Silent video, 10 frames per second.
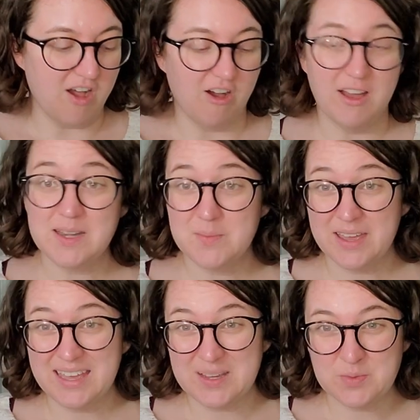on
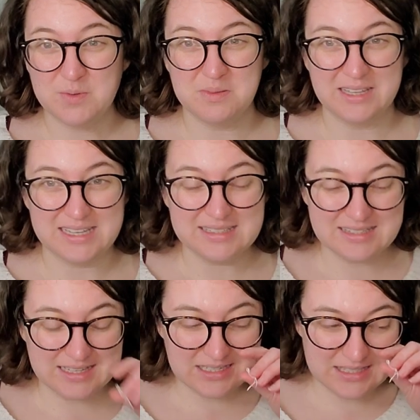my April
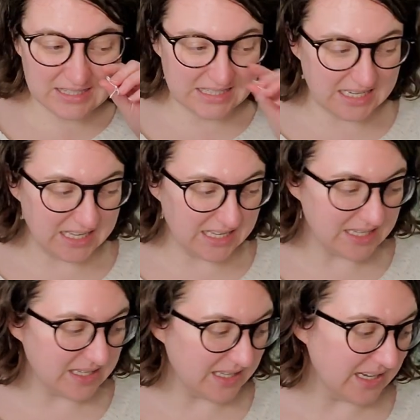plans list,
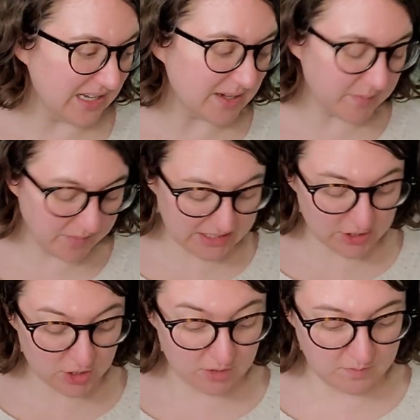um, but
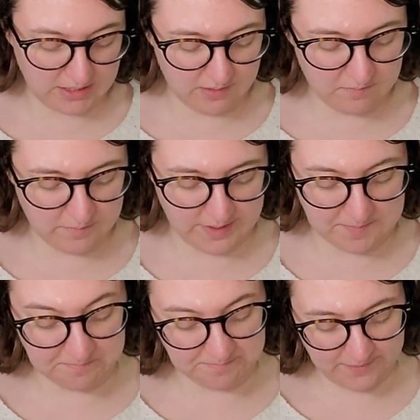it should be,
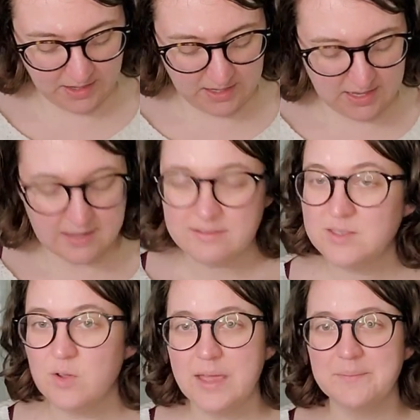but
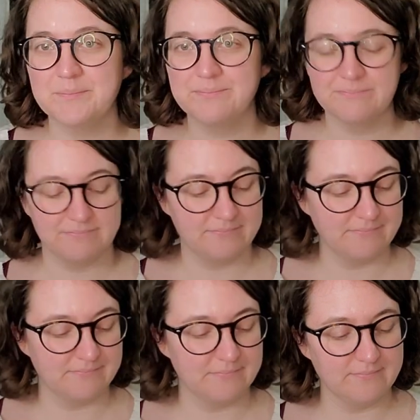it's okay.
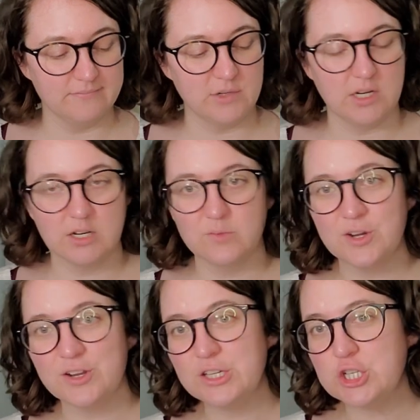We're not, we're
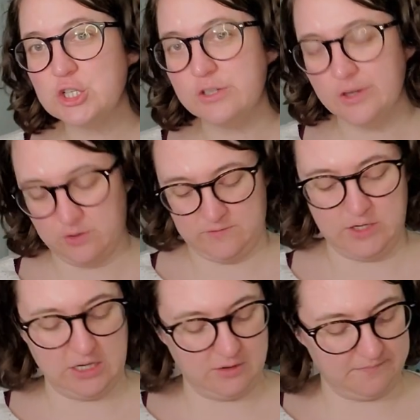not going to should over
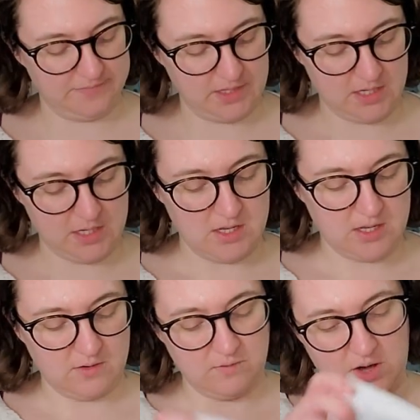here
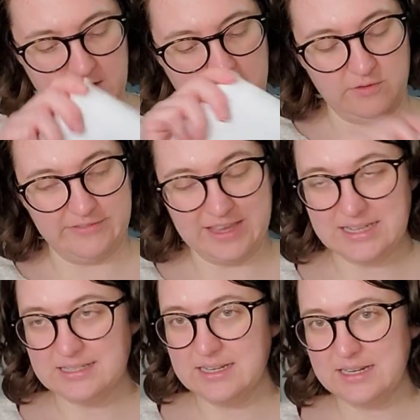right now. If it
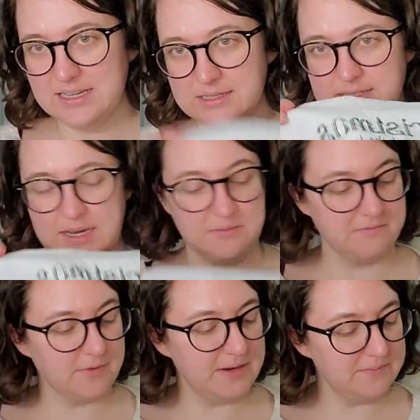gets done, it gets done,
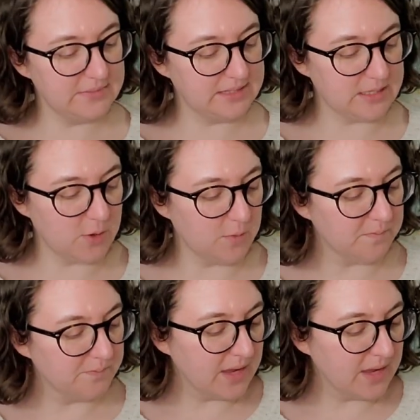right? So